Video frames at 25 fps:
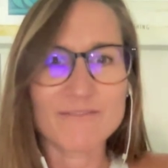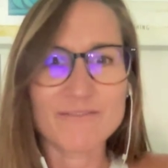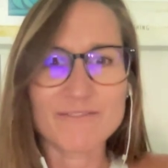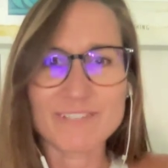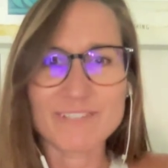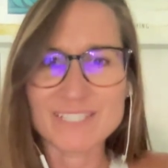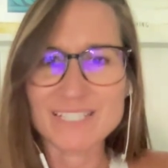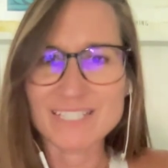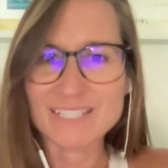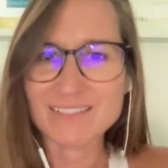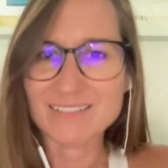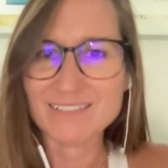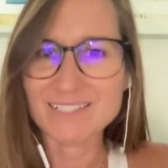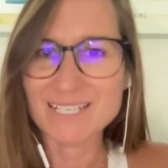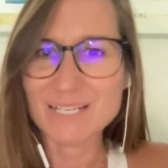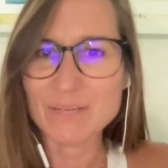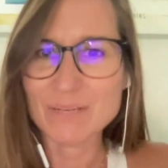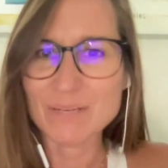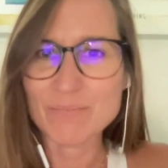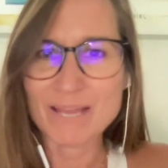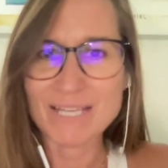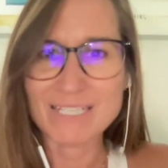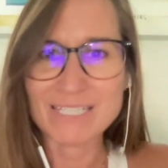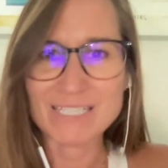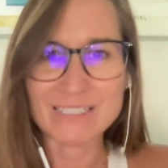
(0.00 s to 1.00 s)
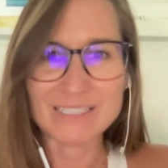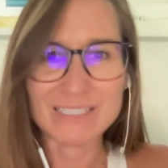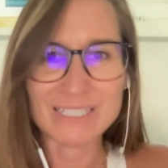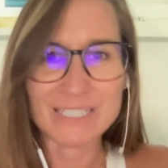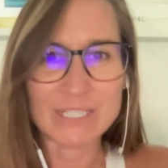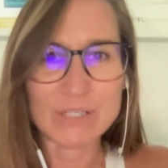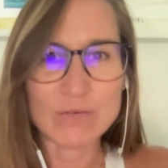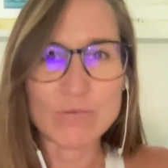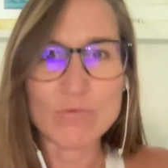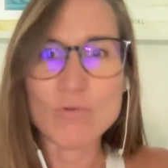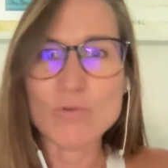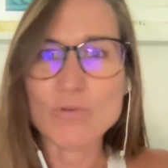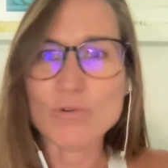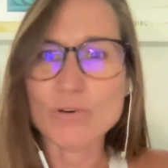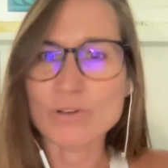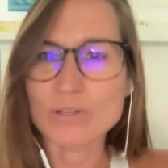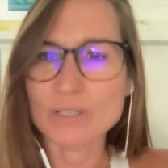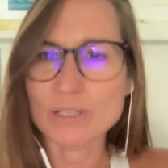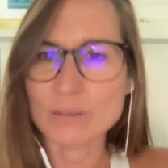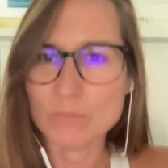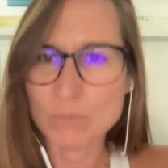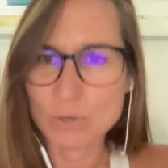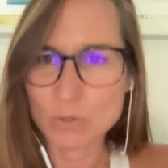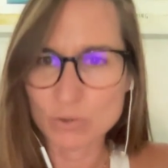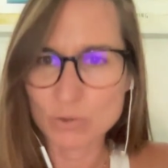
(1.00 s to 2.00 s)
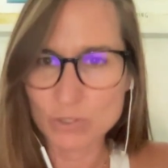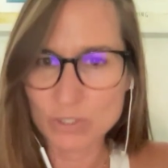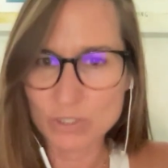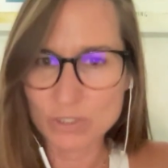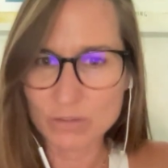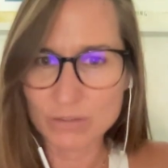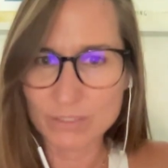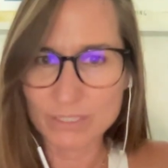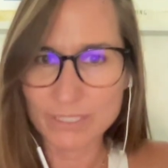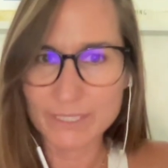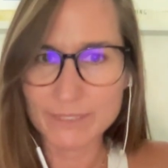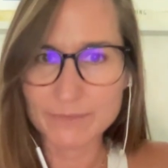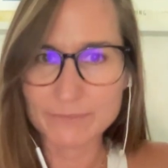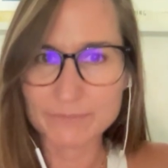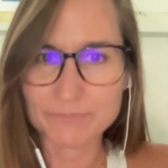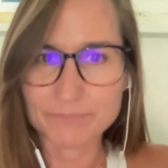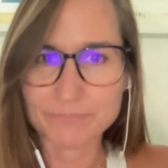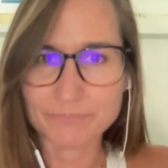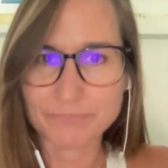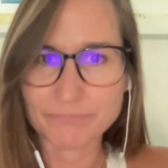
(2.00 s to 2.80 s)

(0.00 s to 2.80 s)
physically, mentally, or emotionally.